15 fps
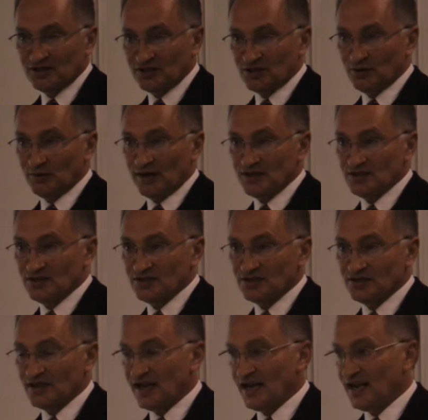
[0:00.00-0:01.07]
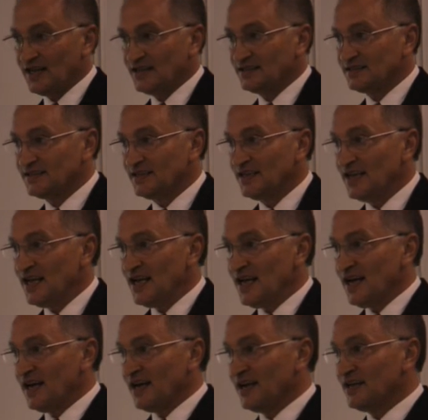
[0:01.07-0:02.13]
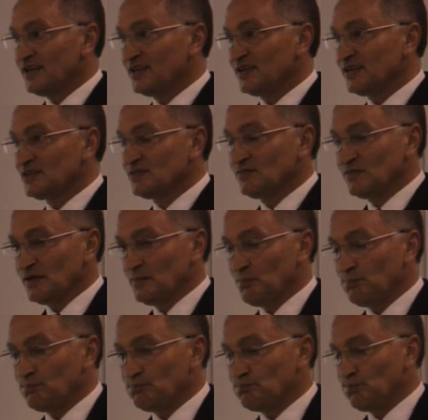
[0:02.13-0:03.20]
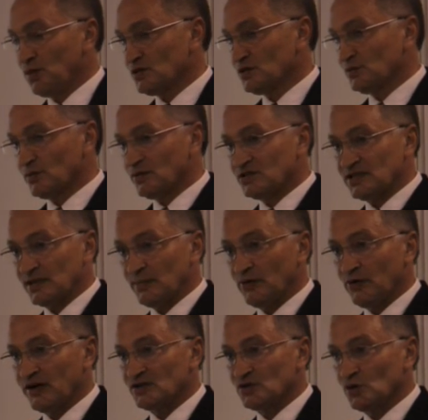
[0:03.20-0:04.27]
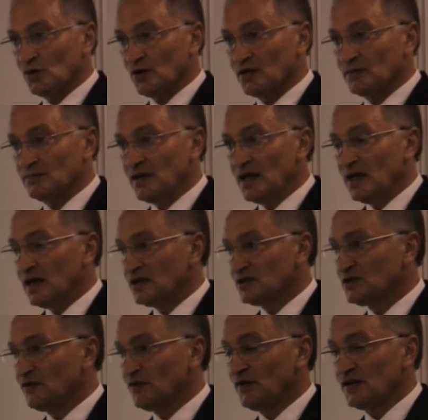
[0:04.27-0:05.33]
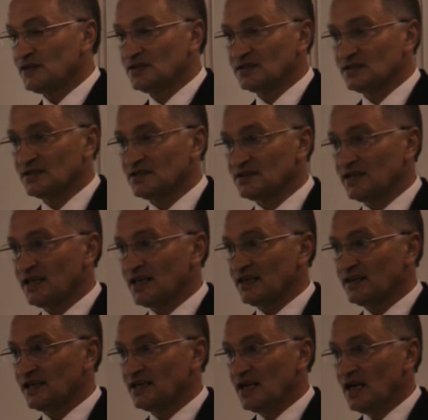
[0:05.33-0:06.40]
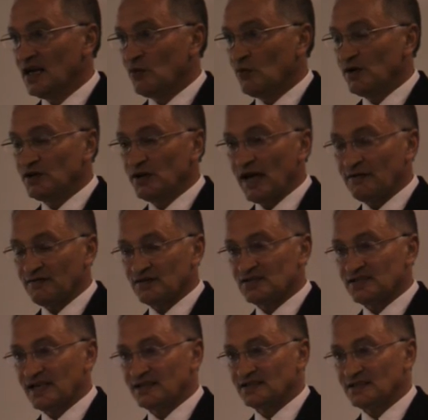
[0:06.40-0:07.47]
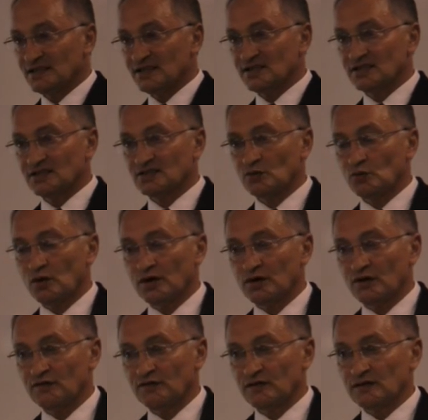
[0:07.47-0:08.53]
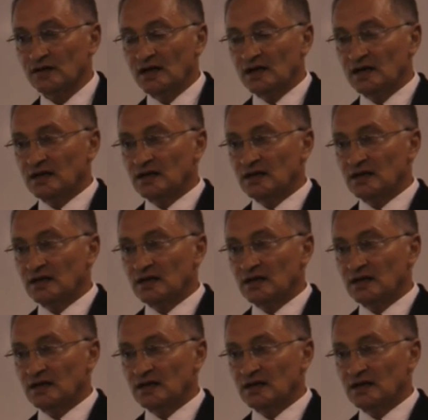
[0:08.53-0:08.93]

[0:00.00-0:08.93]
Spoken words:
of situations, and it's impossible to summarise all of them. Suffice it to say that when you have a sentence, it's quite often